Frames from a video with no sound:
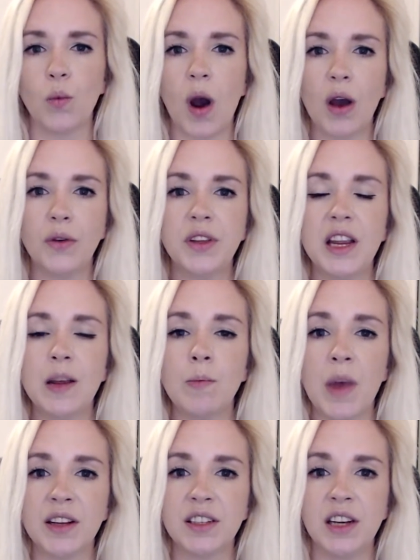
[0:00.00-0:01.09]
while the
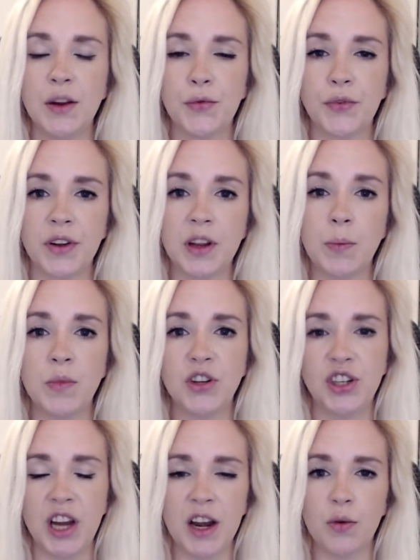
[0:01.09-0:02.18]
immensely funded
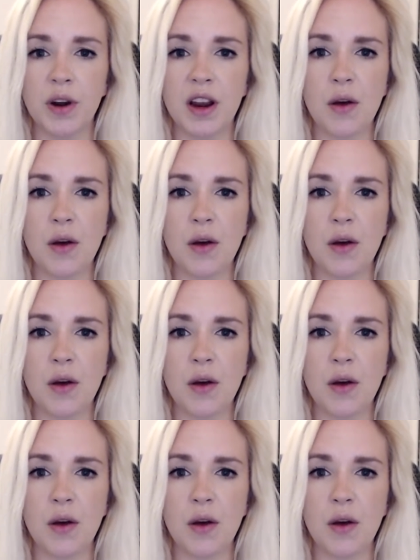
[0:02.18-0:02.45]
machinery